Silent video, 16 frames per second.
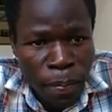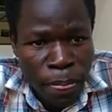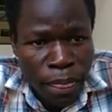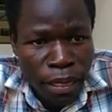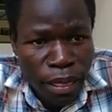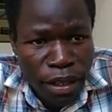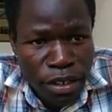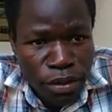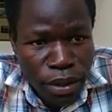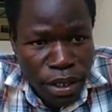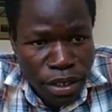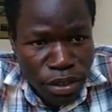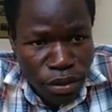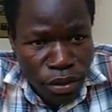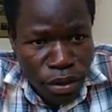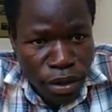That's why it's
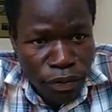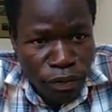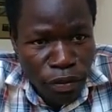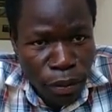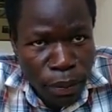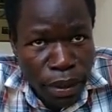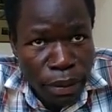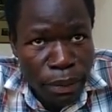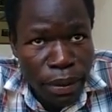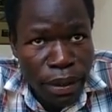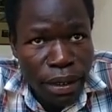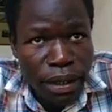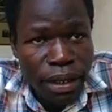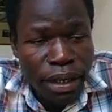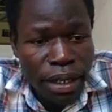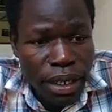called the formula bar.
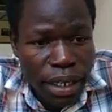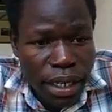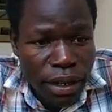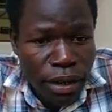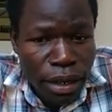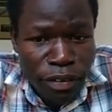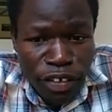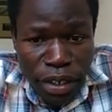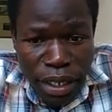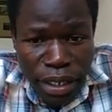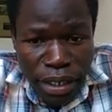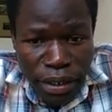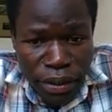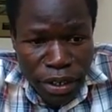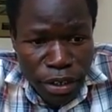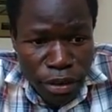Now after
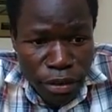entering your